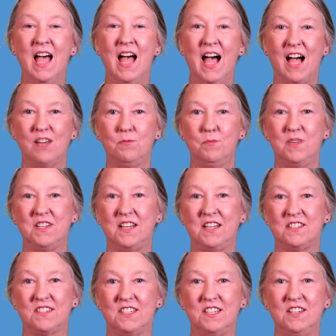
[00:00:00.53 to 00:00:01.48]
I've been
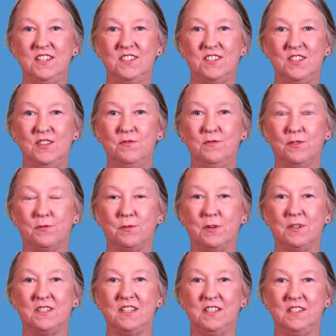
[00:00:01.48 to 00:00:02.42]
at C D C for
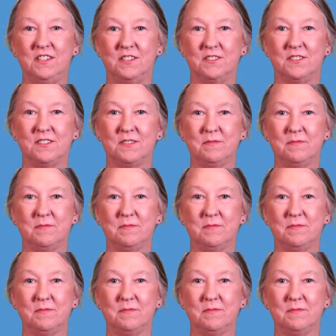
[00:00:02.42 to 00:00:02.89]
fourteen years.